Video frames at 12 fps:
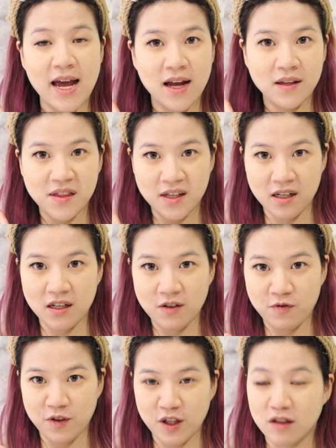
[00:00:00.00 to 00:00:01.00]
and see the
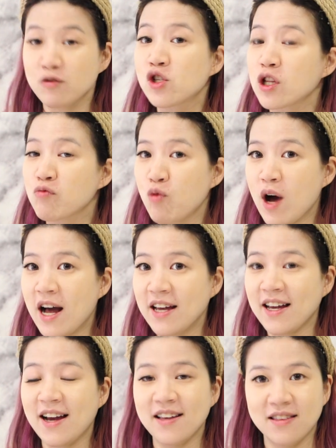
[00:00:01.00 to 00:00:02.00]
difference, which is
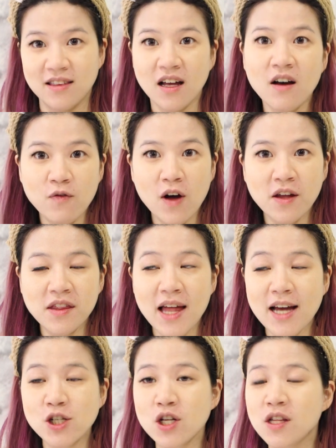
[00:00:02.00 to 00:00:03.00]
why I love false
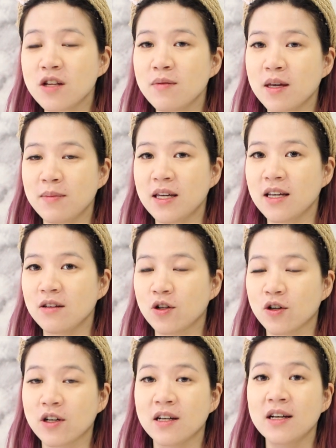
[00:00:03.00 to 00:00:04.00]
lashes, to make me
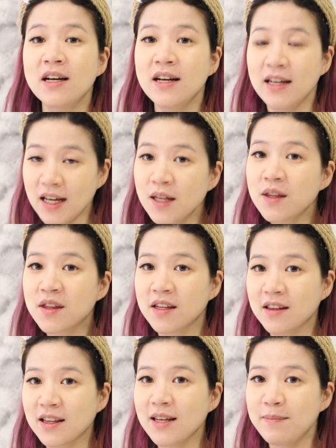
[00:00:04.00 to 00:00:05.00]
look
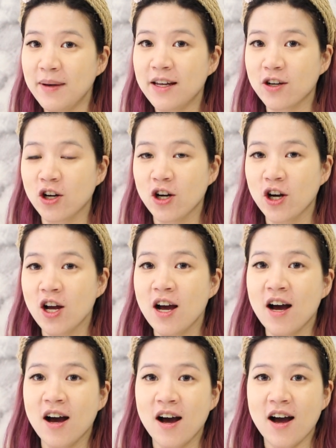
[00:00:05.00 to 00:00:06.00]
instantly better.
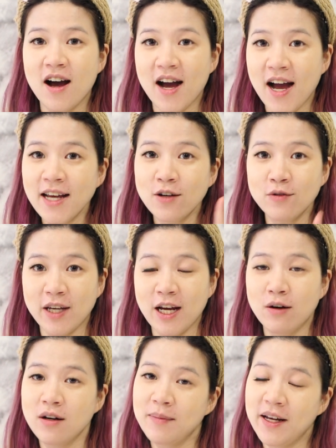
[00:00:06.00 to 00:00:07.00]
I don't
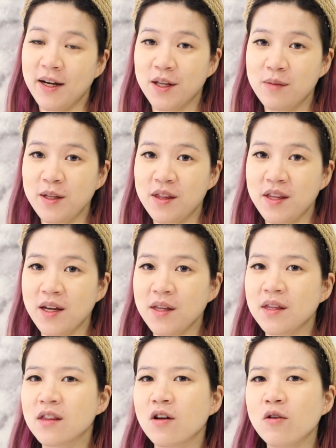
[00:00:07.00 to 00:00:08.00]
care what my husband
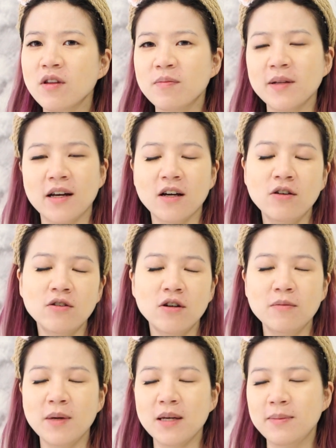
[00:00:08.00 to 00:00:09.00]
says. He's always be like, oh
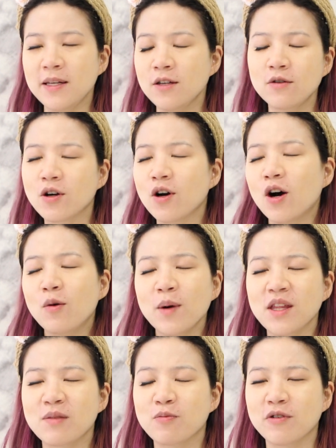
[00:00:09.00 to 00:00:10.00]
no baby, you're
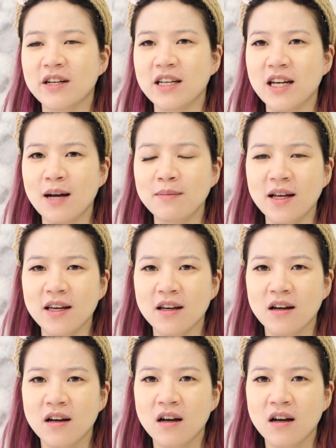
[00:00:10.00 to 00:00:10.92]
always pretty. I'm like,